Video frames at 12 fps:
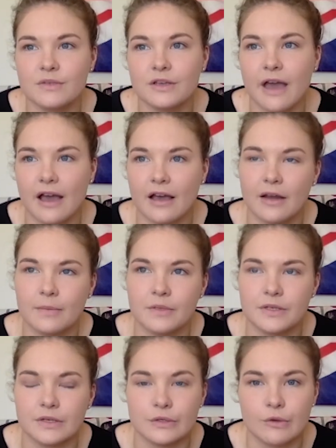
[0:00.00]
So yeah, I kind of
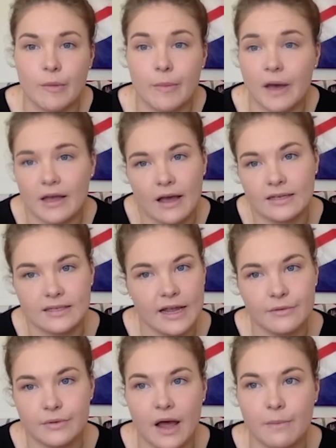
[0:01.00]
pursued swimming, but I
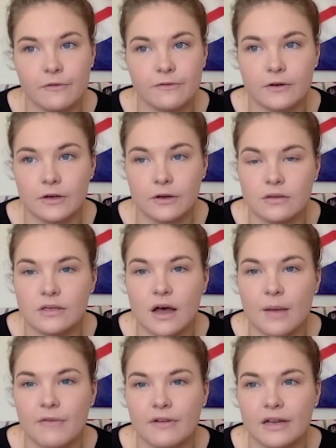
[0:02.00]
stayed with netball for a long
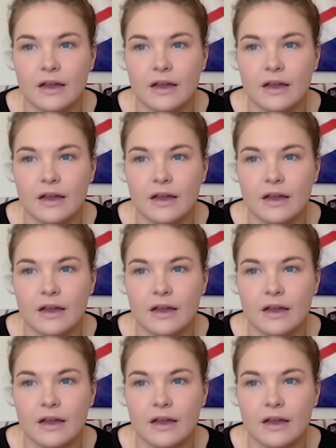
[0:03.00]
time. I really